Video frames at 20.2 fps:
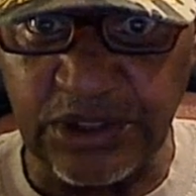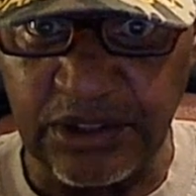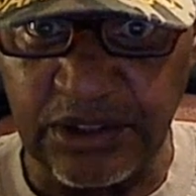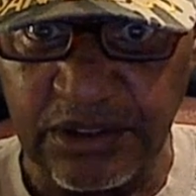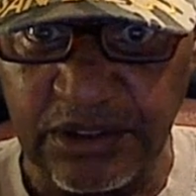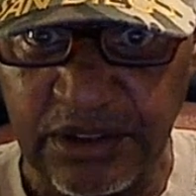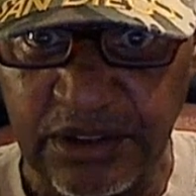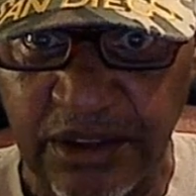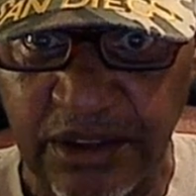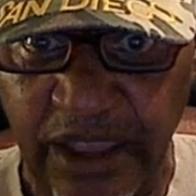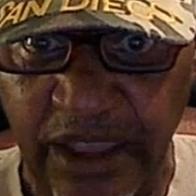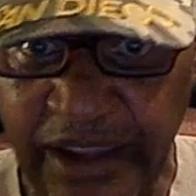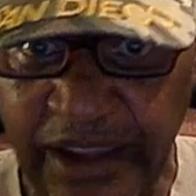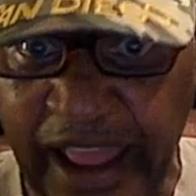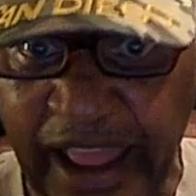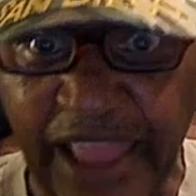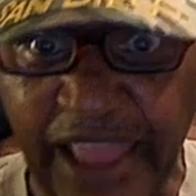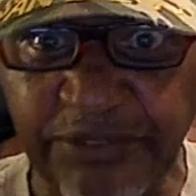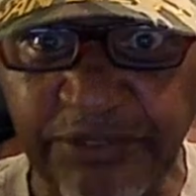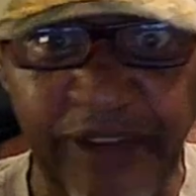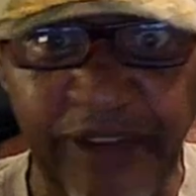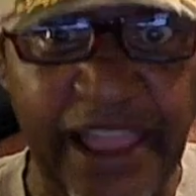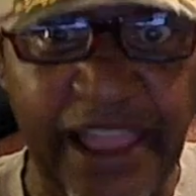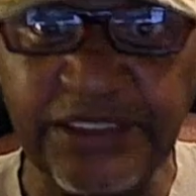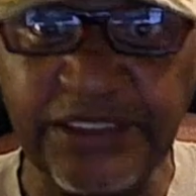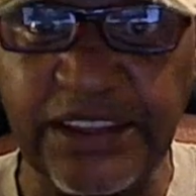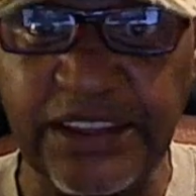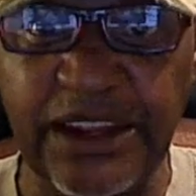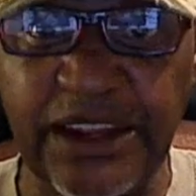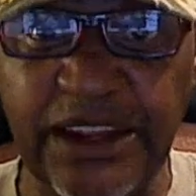it. And I
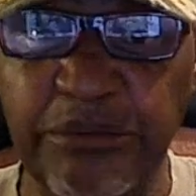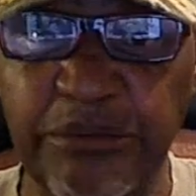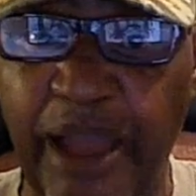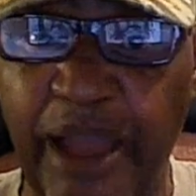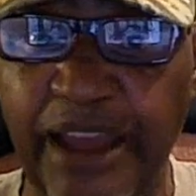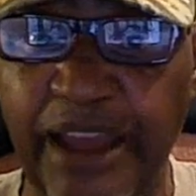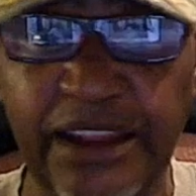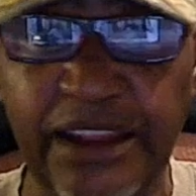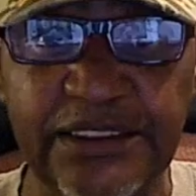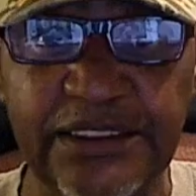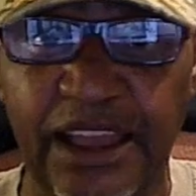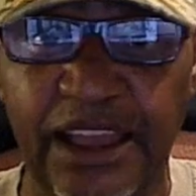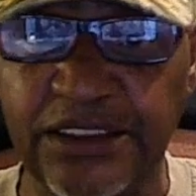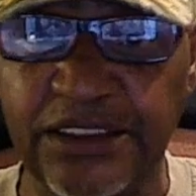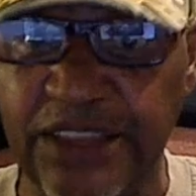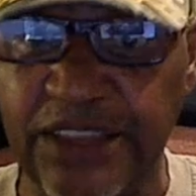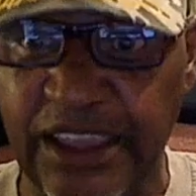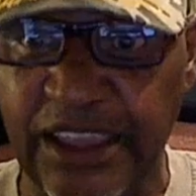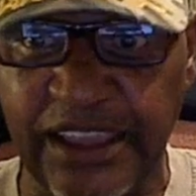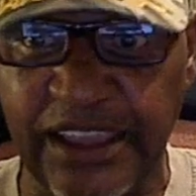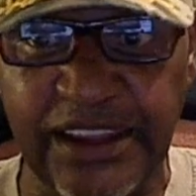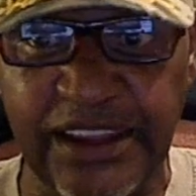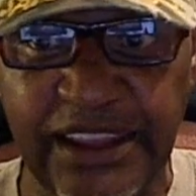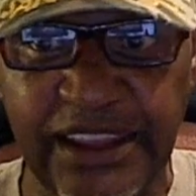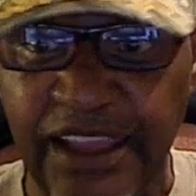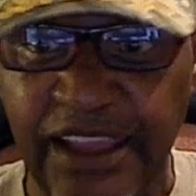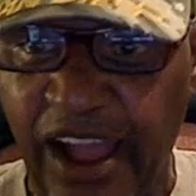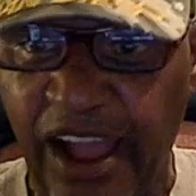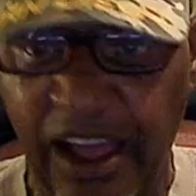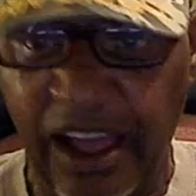advise anybody that does
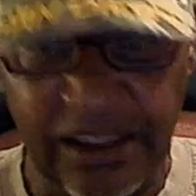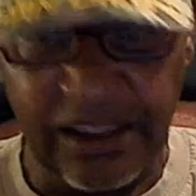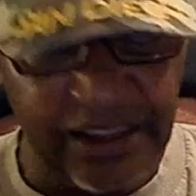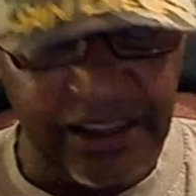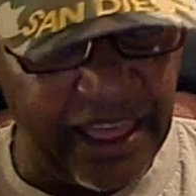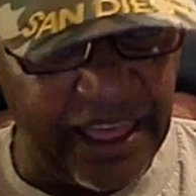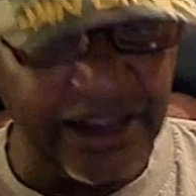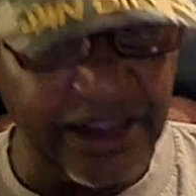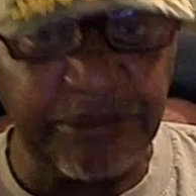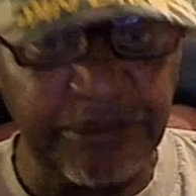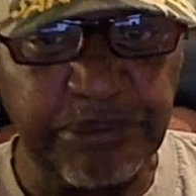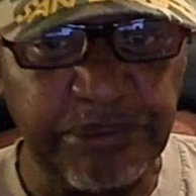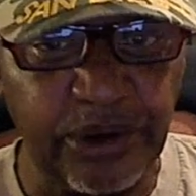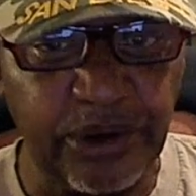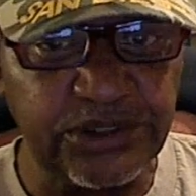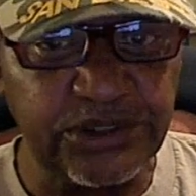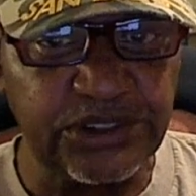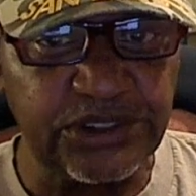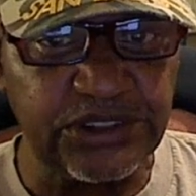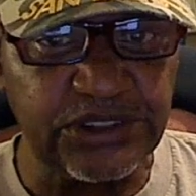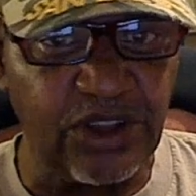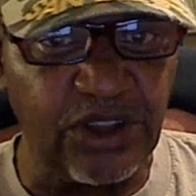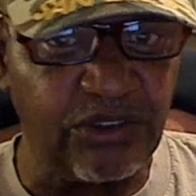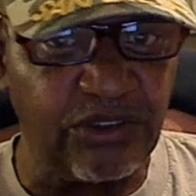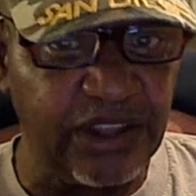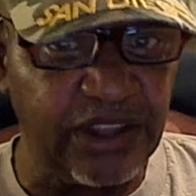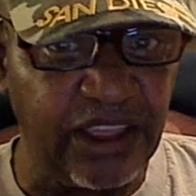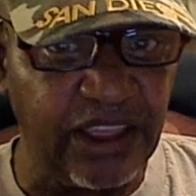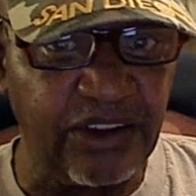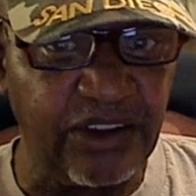a lot of purchasing
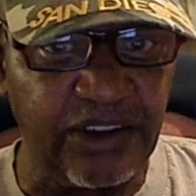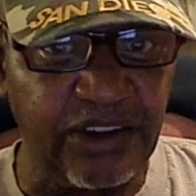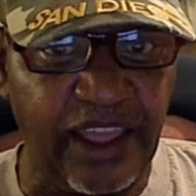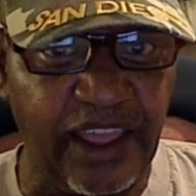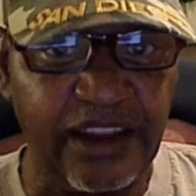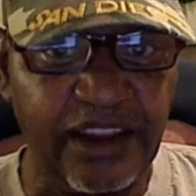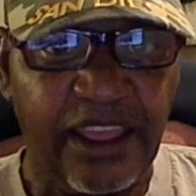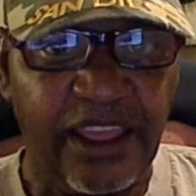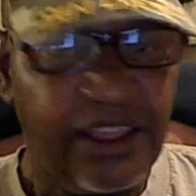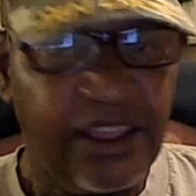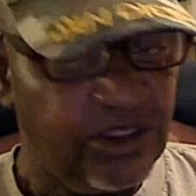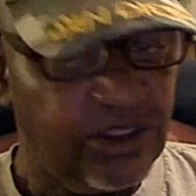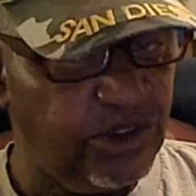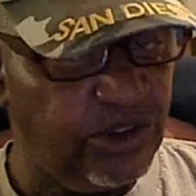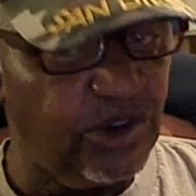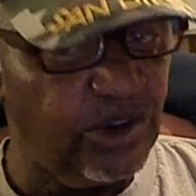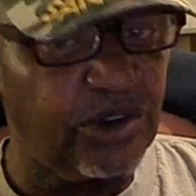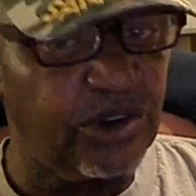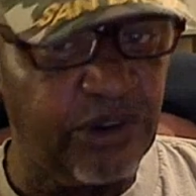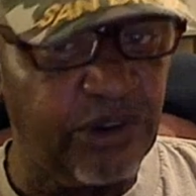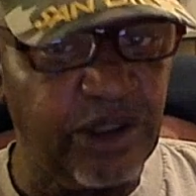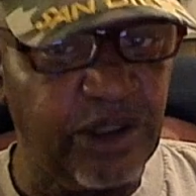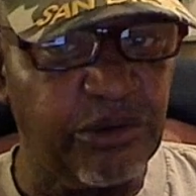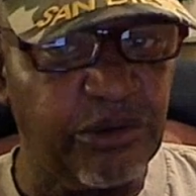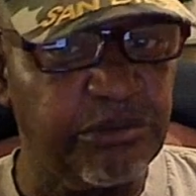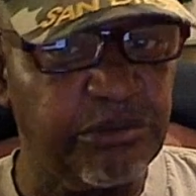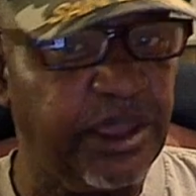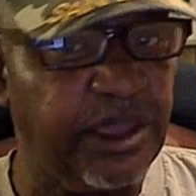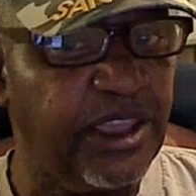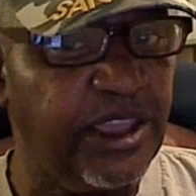on the internet, you agree
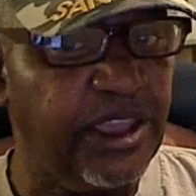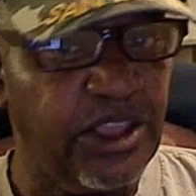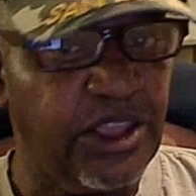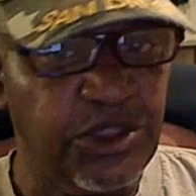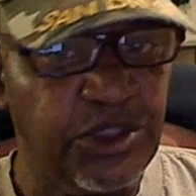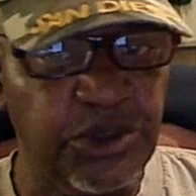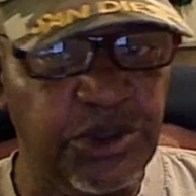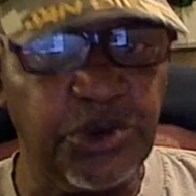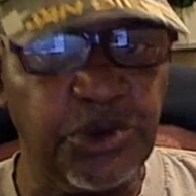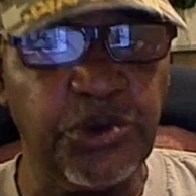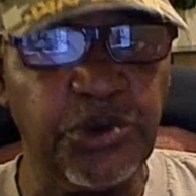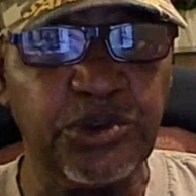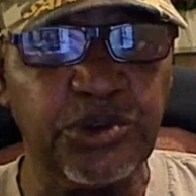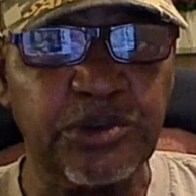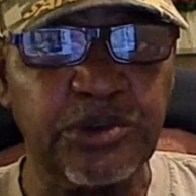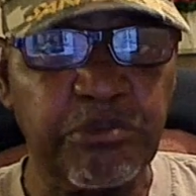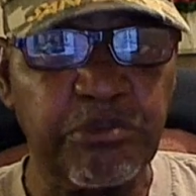with me, use